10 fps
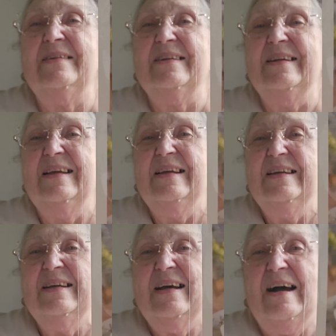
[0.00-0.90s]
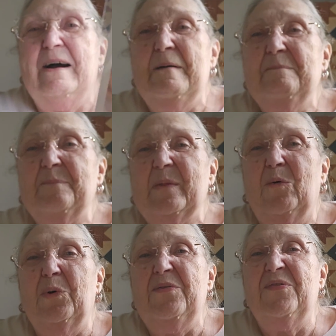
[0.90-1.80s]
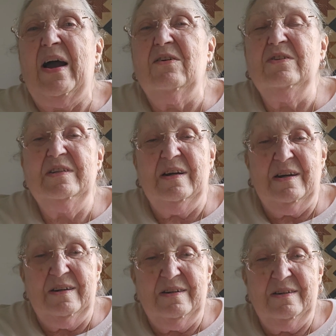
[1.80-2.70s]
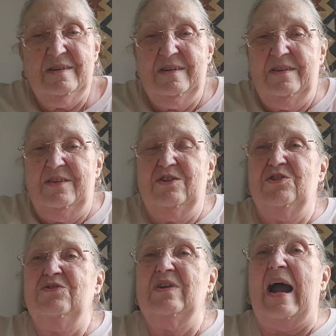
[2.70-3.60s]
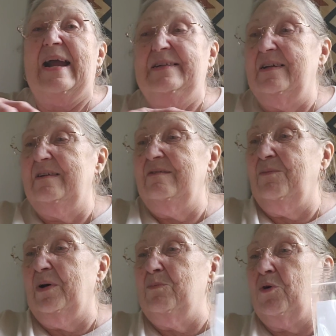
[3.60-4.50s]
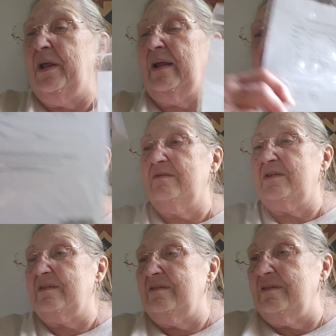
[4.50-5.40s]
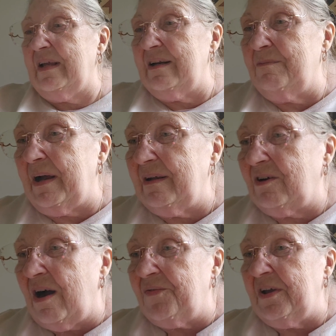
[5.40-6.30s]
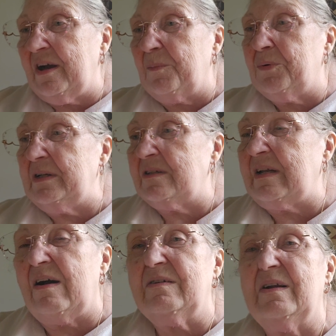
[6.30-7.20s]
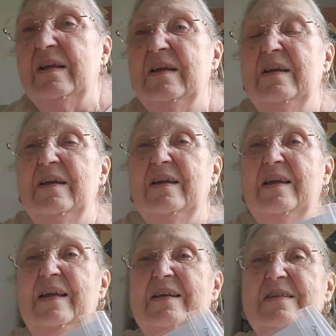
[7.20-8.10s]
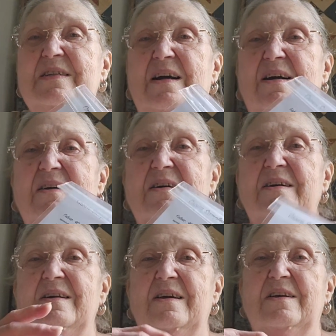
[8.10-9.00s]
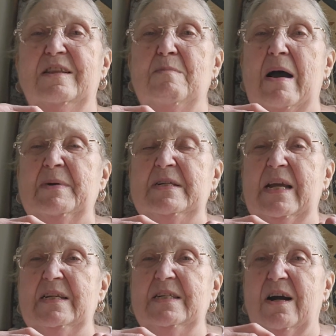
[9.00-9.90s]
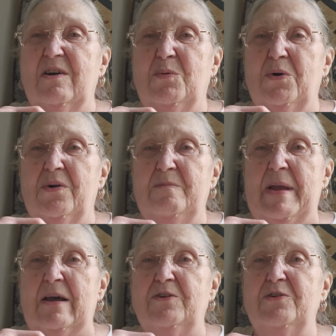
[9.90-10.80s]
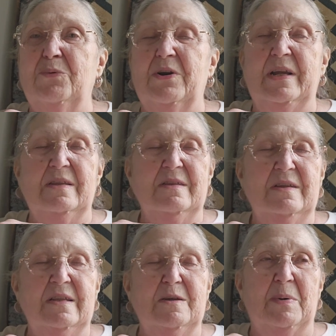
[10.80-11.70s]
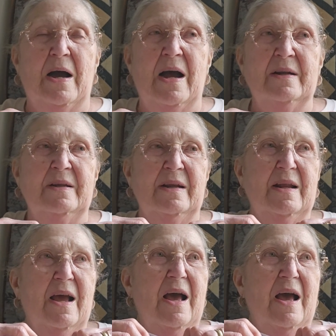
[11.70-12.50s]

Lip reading: and we found I did one morning. I was getting my coffee cup rinsed out, and the mom and dad duck mallard were in the pond, and